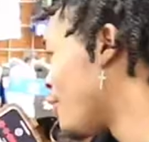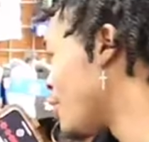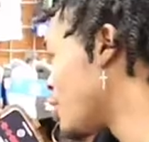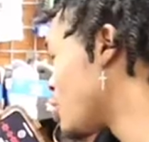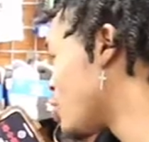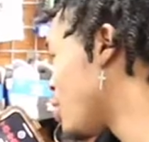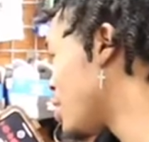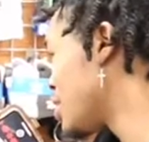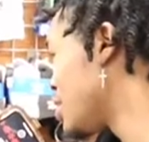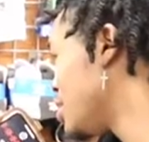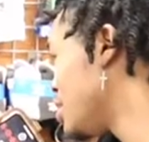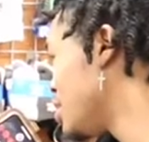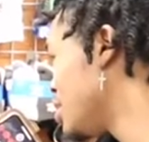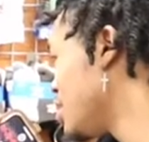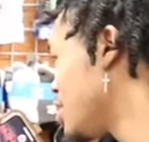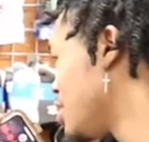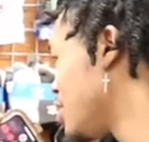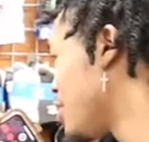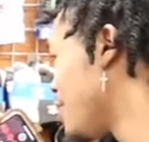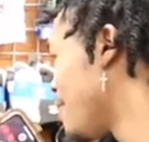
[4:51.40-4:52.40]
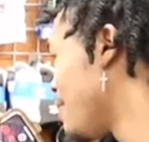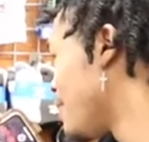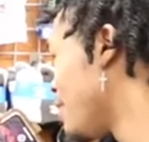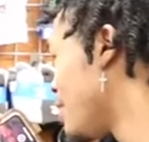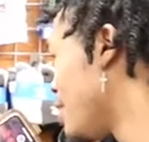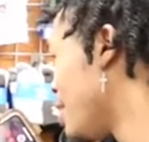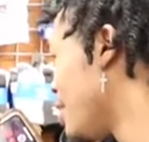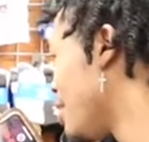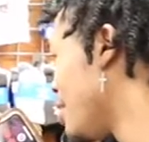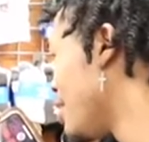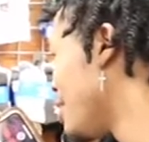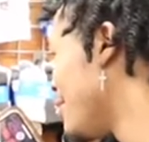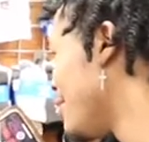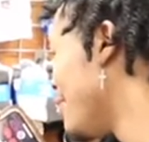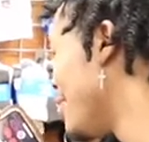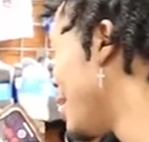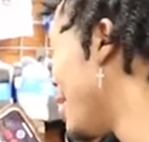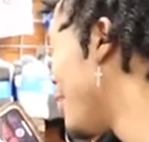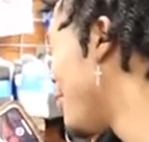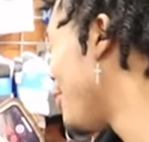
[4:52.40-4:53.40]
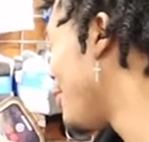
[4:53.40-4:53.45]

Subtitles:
First question is, matter of